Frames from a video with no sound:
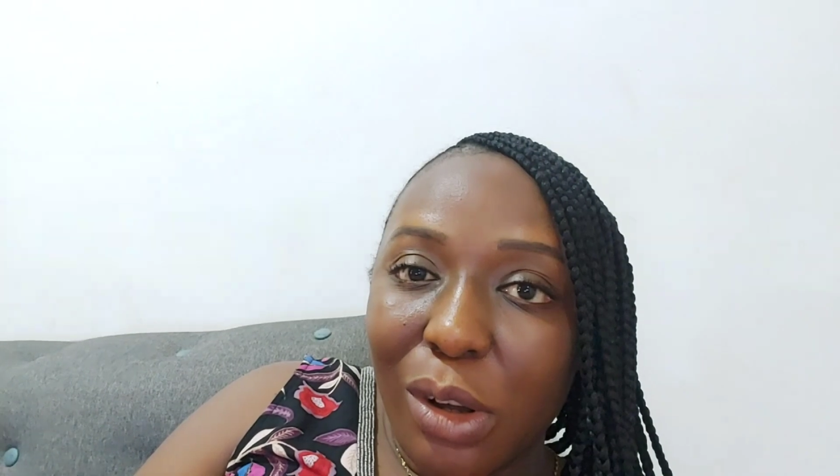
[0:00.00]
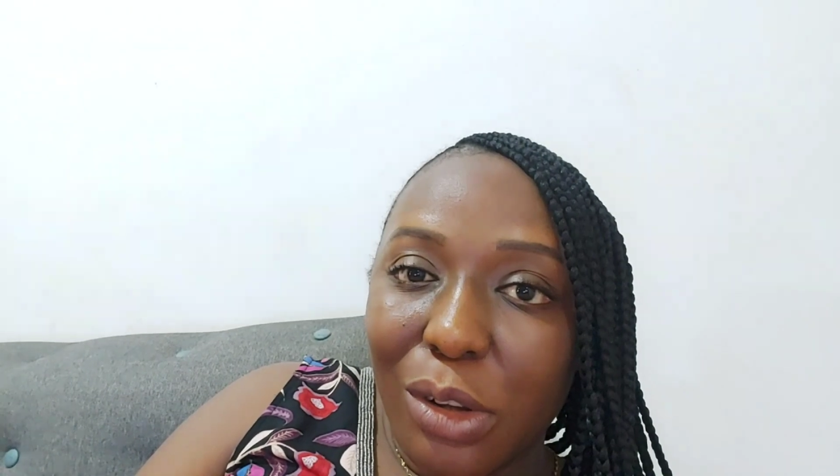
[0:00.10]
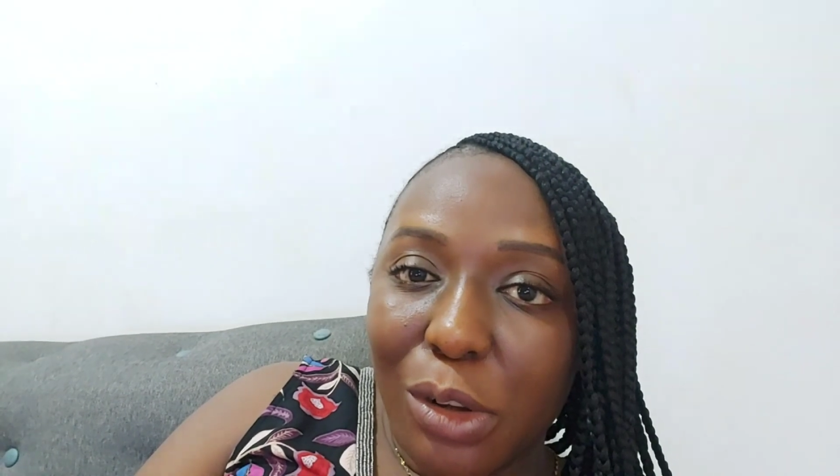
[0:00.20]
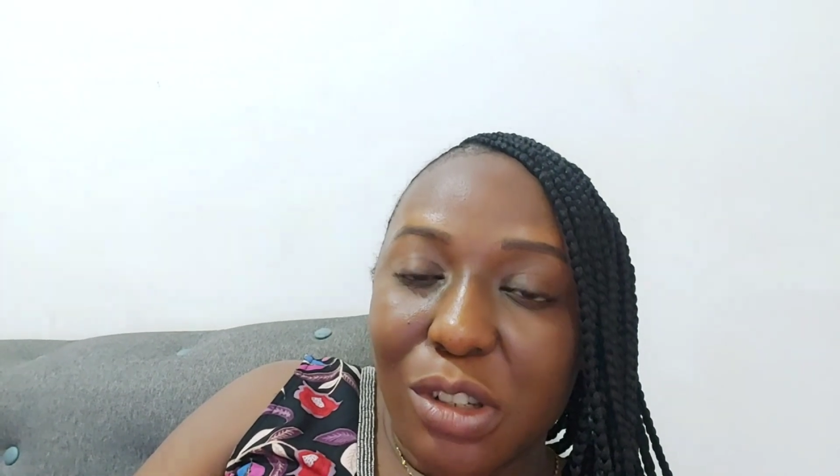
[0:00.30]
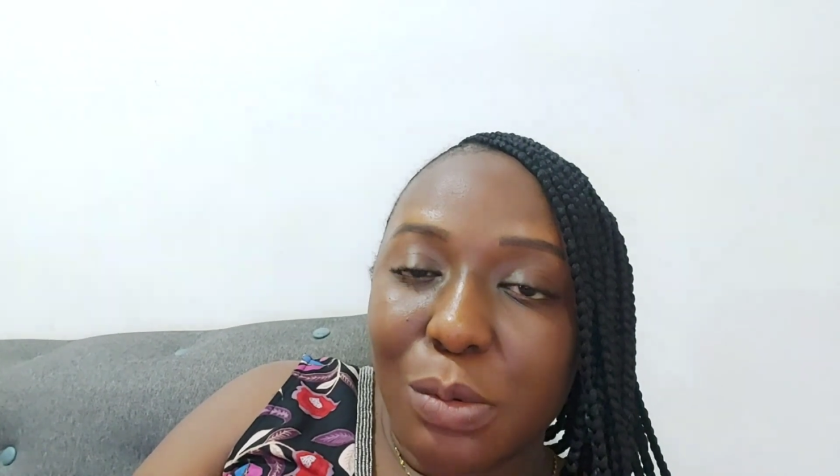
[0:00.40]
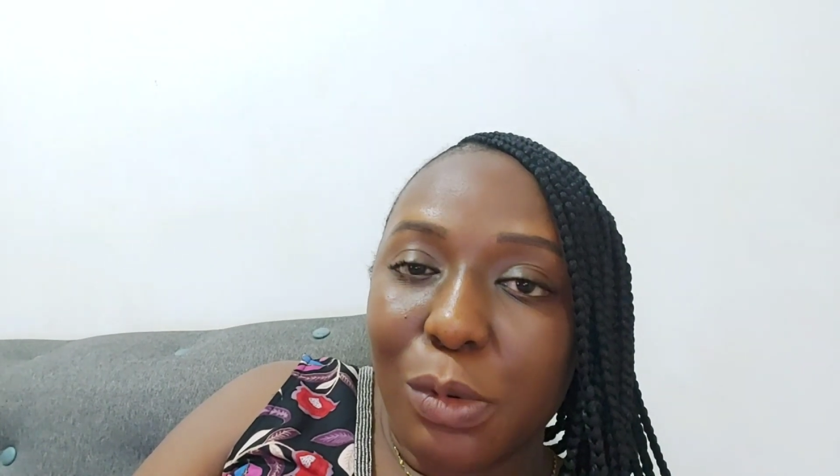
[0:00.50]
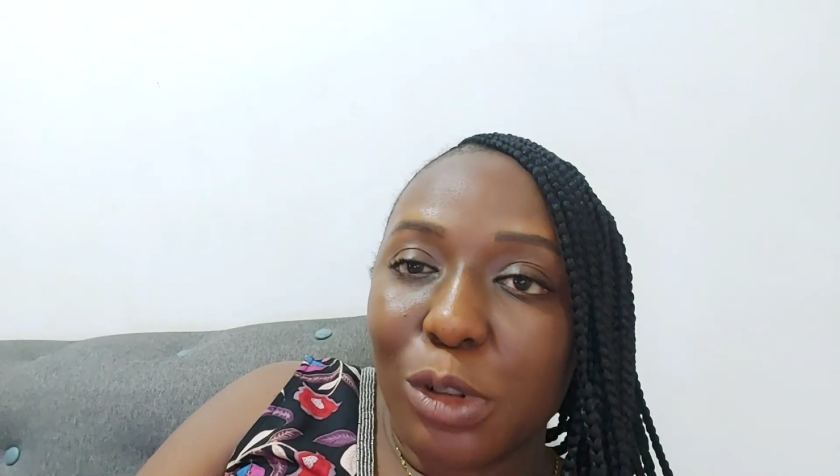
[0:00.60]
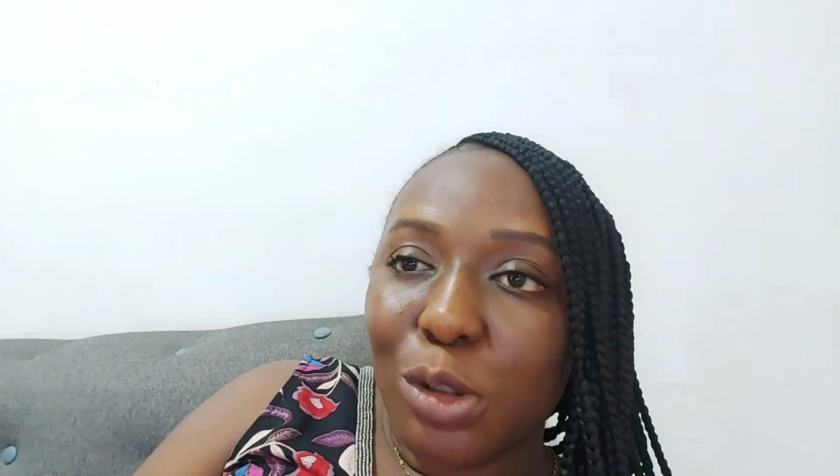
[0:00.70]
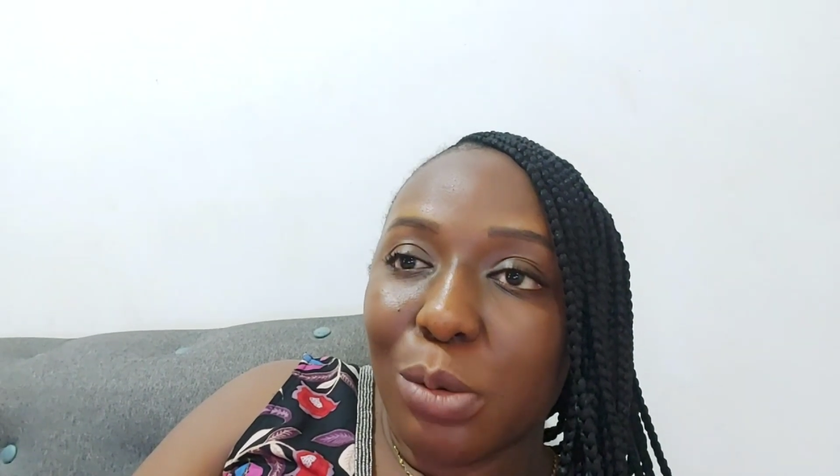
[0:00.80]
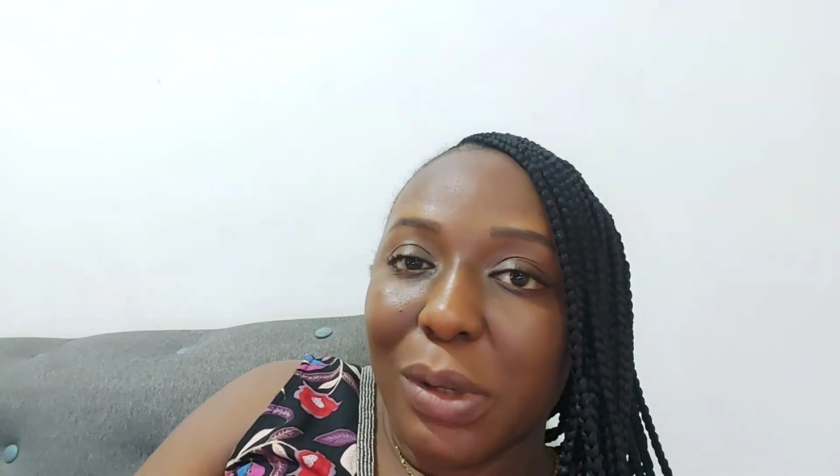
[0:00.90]
You're
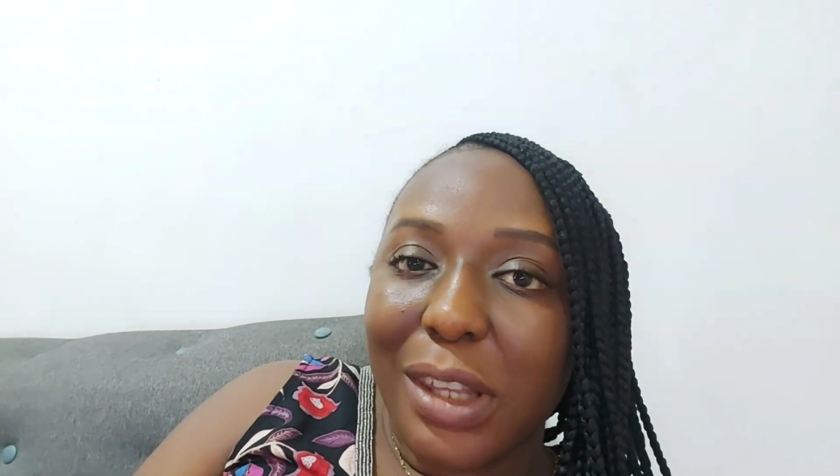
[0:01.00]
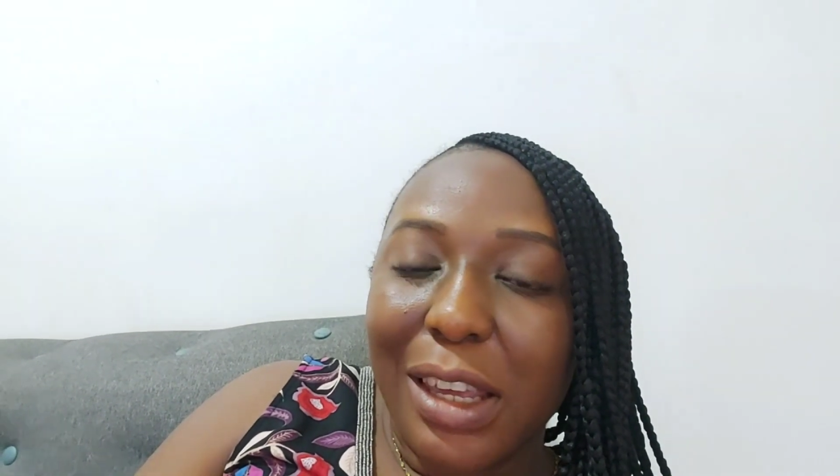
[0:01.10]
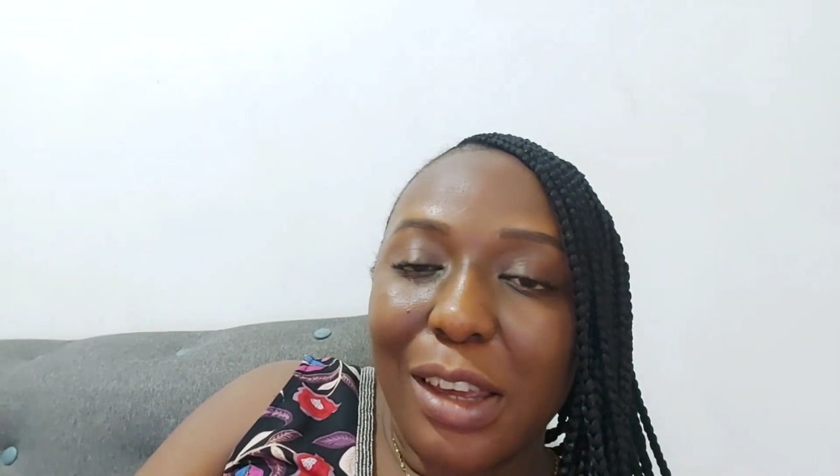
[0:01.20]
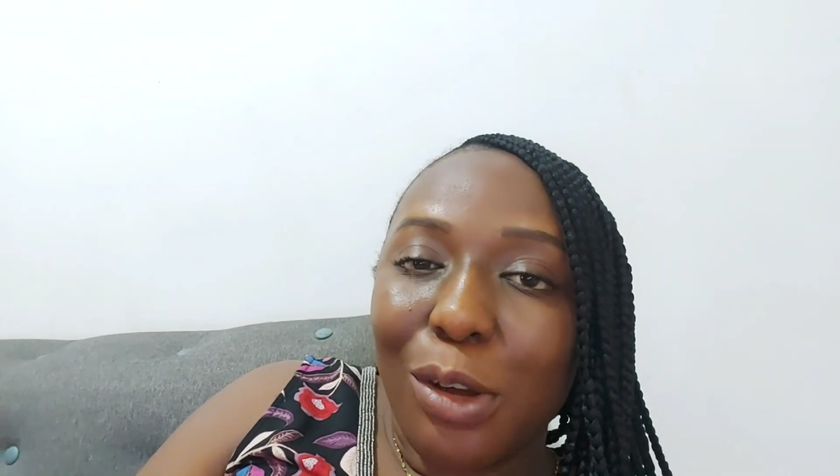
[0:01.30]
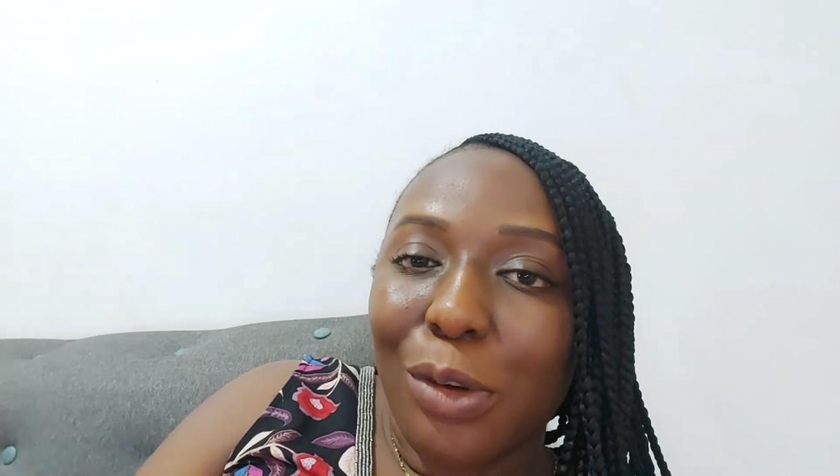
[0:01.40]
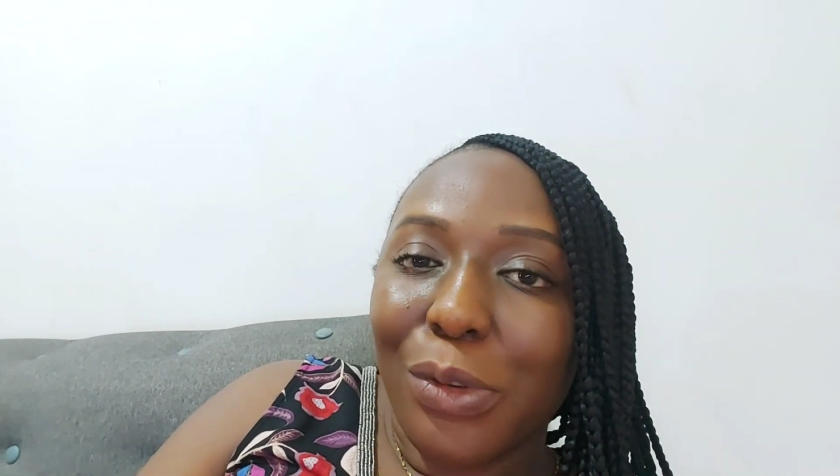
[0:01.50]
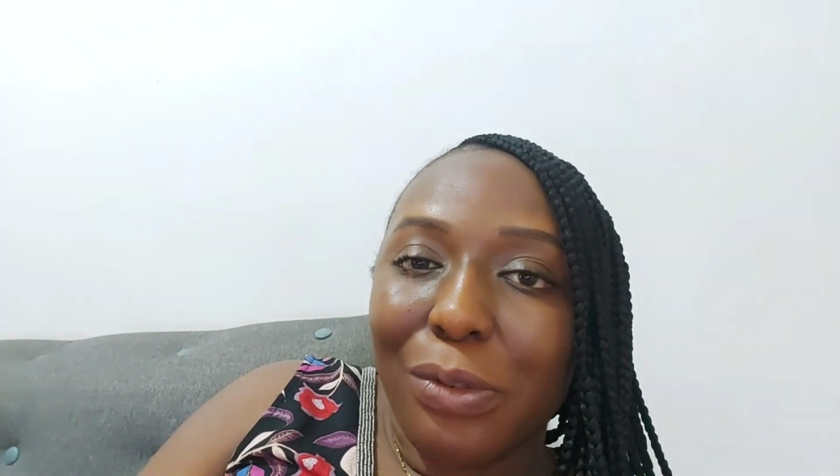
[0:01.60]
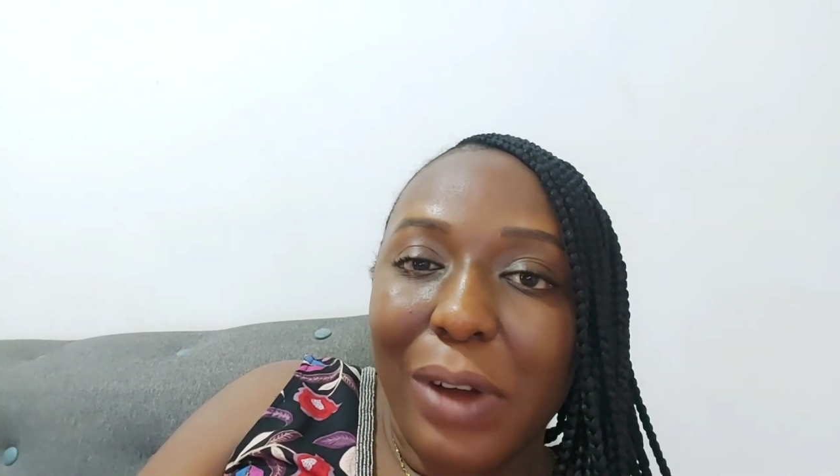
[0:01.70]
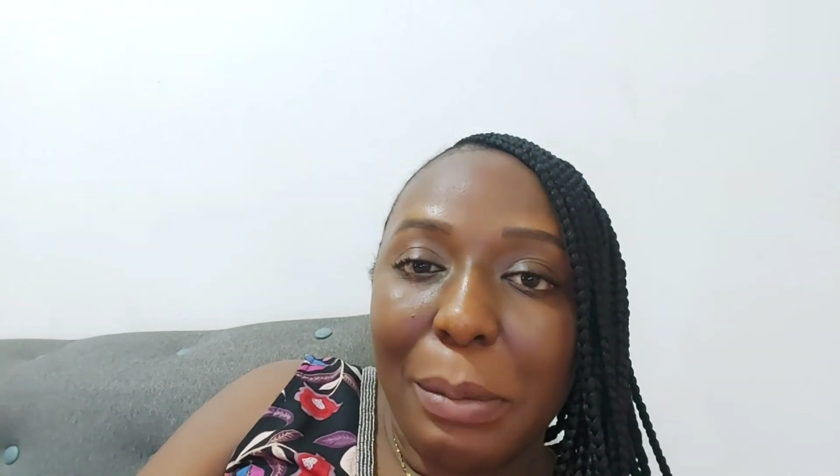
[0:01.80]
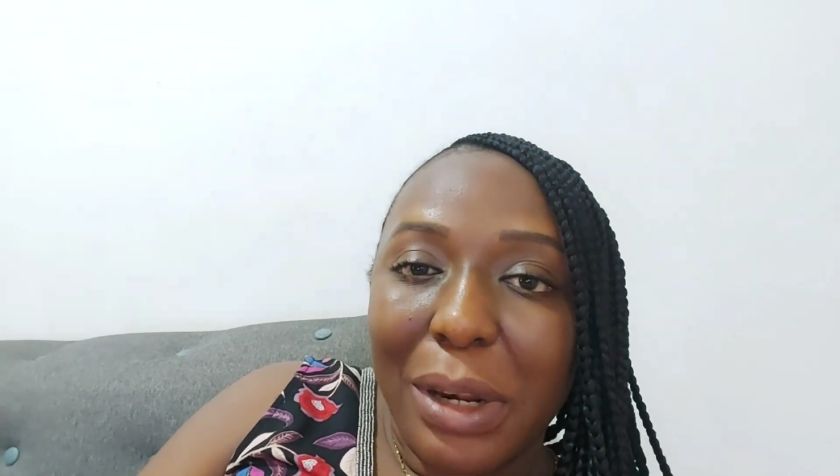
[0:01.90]
supposed to be taking care of the
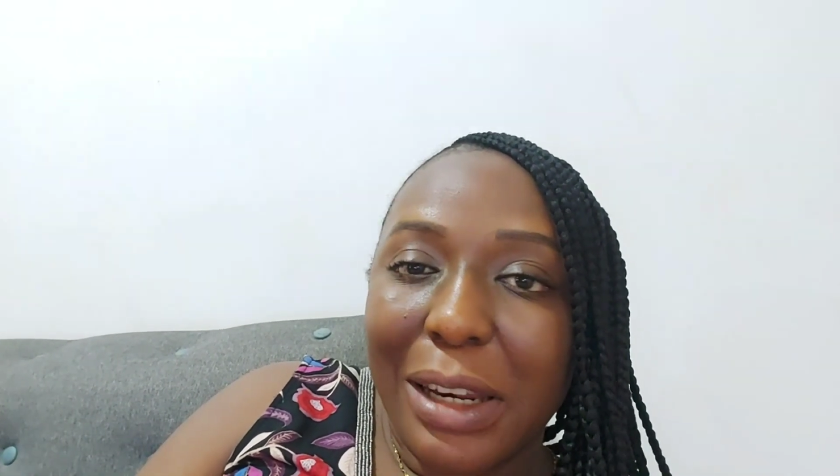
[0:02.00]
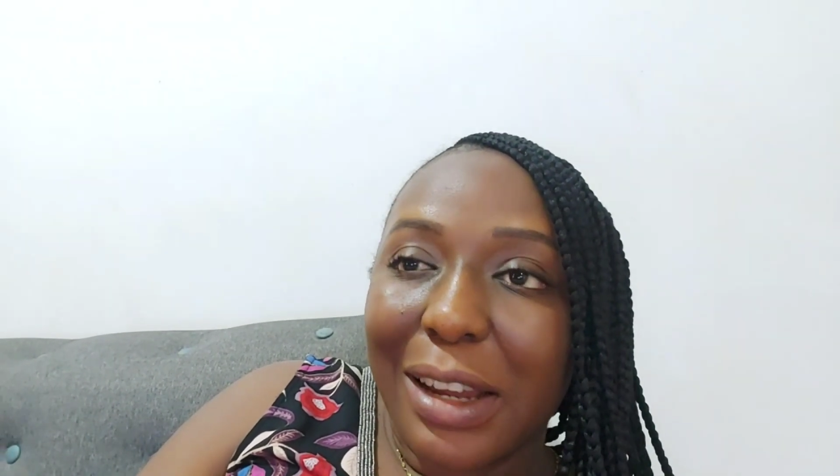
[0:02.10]
family,